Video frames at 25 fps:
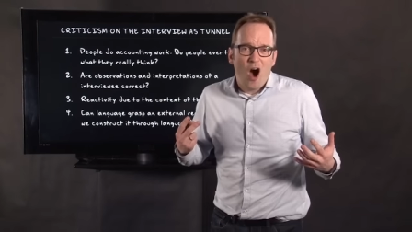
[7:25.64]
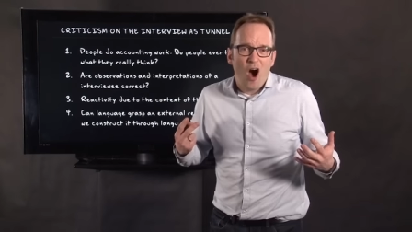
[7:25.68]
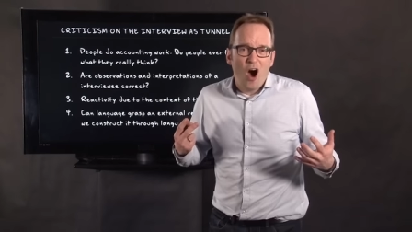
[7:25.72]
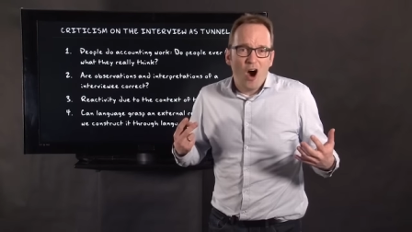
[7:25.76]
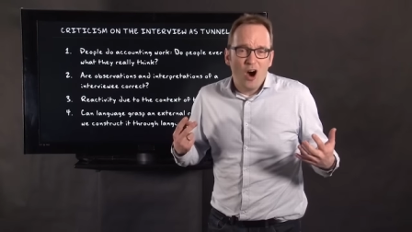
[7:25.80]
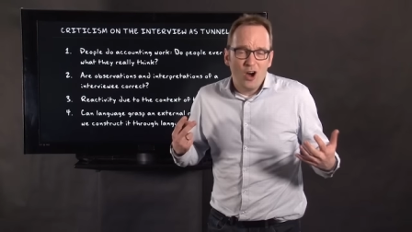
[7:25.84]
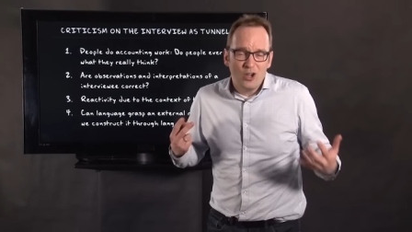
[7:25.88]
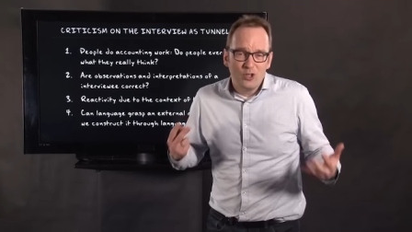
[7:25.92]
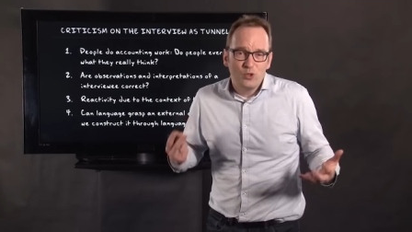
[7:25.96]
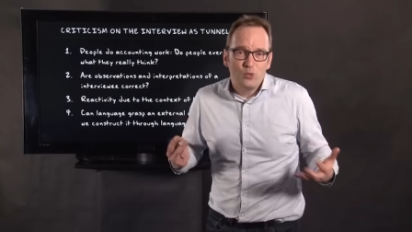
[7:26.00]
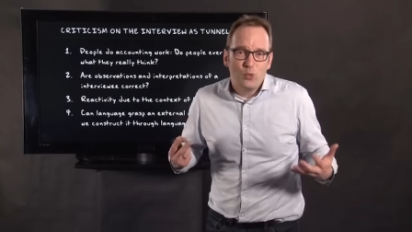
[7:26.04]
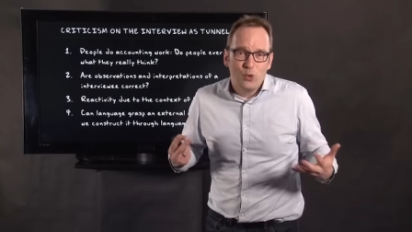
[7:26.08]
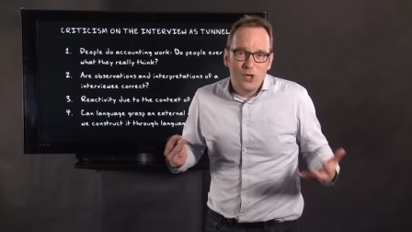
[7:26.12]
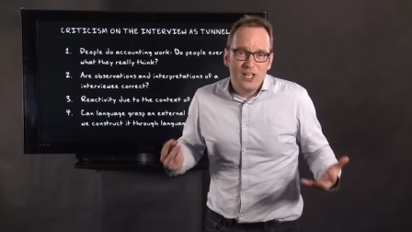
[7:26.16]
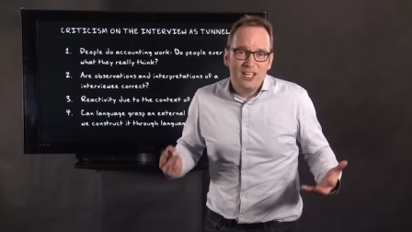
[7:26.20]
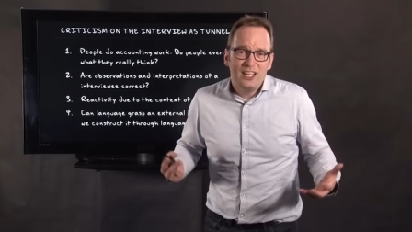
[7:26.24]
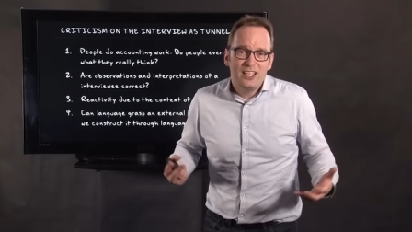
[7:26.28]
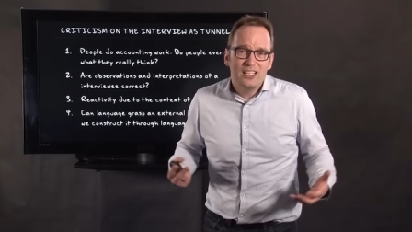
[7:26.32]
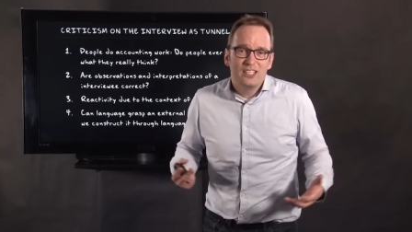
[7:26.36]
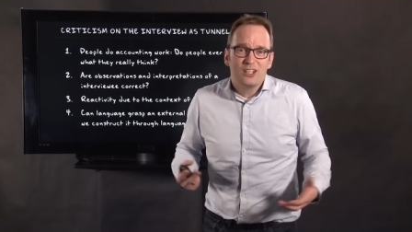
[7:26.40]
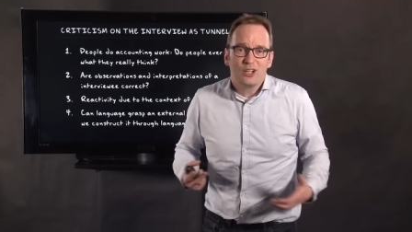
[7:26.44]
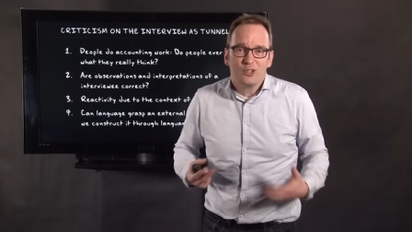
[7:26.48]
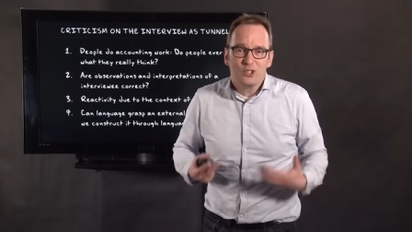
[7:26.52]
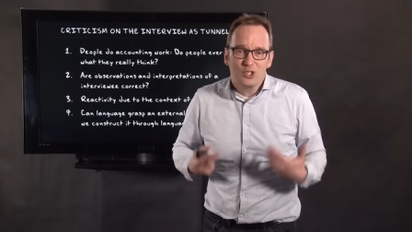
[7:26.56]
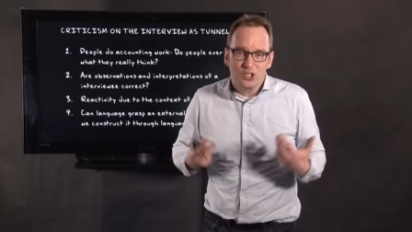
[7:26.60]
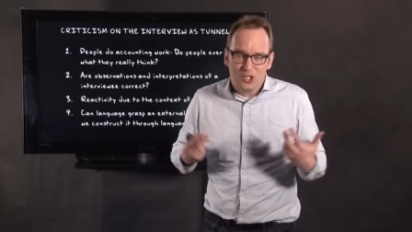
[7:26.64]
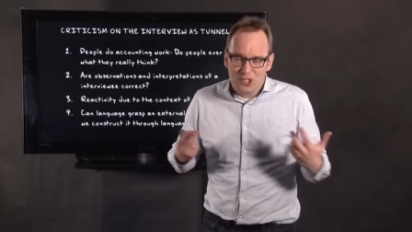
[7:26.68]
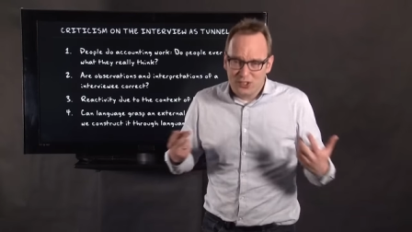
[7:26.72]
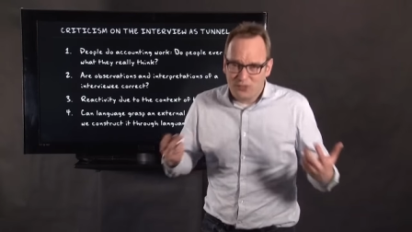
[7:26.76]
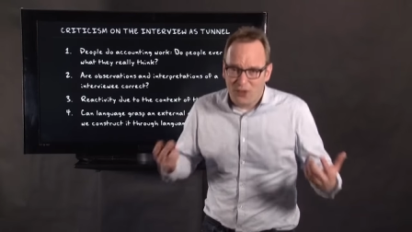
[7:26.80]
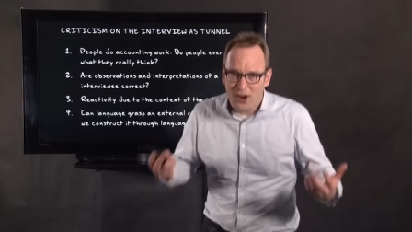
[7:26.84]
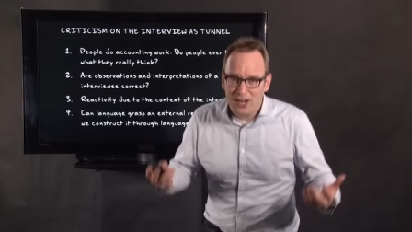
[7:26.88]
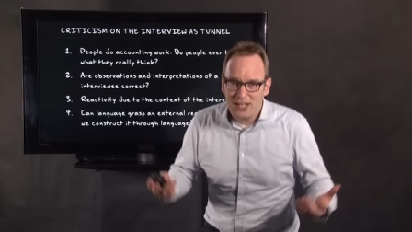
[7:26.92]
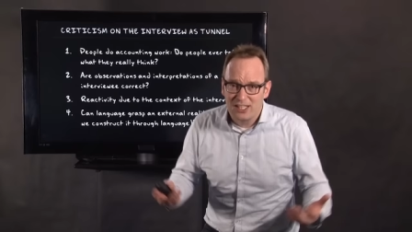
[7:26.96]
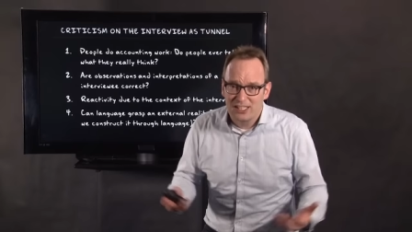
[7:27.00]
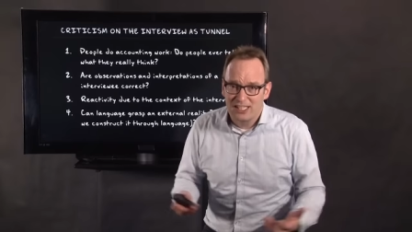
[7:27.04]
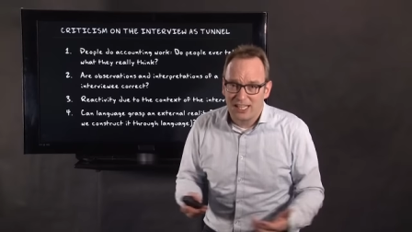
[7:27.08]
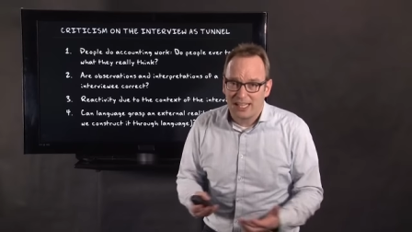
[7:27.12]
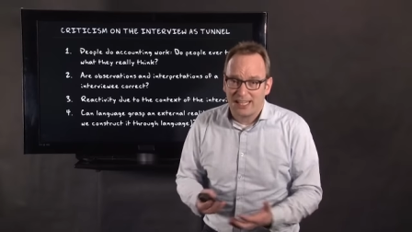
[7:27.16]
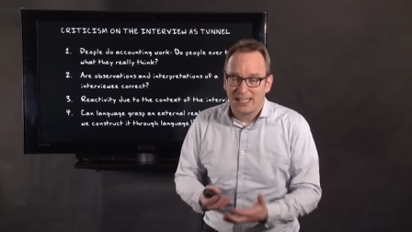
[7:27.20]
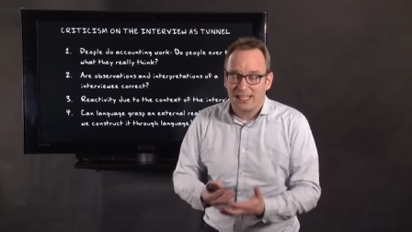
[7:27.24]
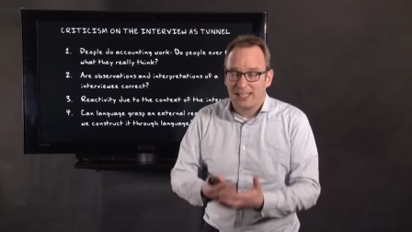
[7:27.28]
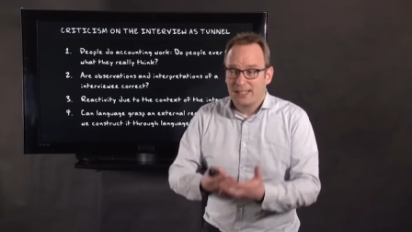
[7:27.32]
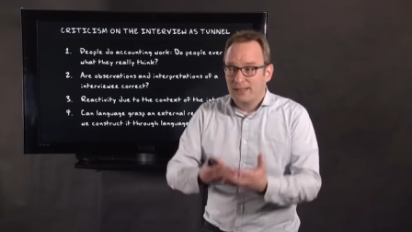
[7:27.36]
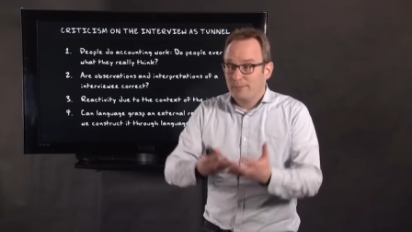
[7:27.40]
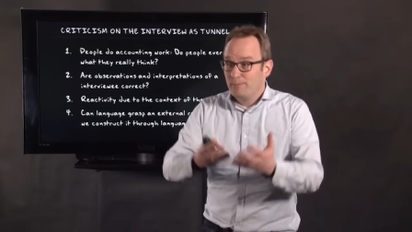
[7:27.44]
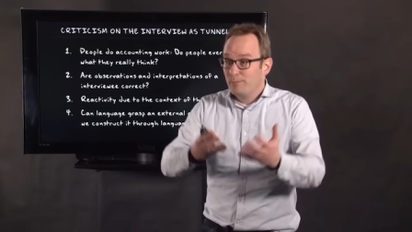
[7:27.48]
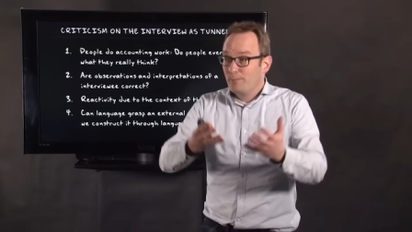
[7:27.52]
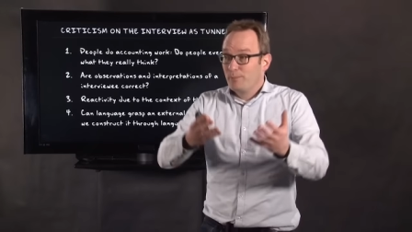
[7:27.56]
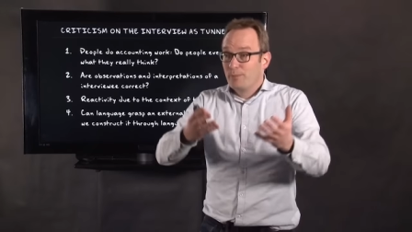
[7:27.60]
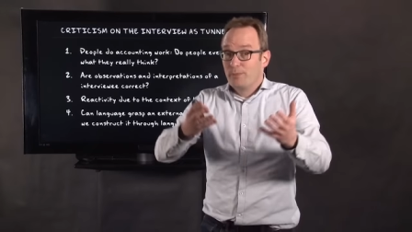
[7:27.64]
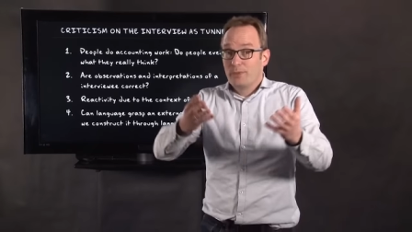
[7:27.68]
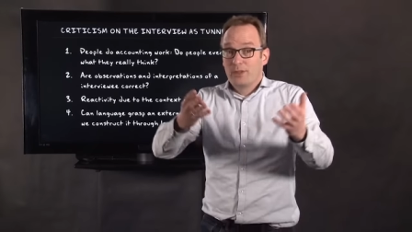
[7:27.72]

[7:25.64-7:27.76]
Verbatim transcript: aren't we constructing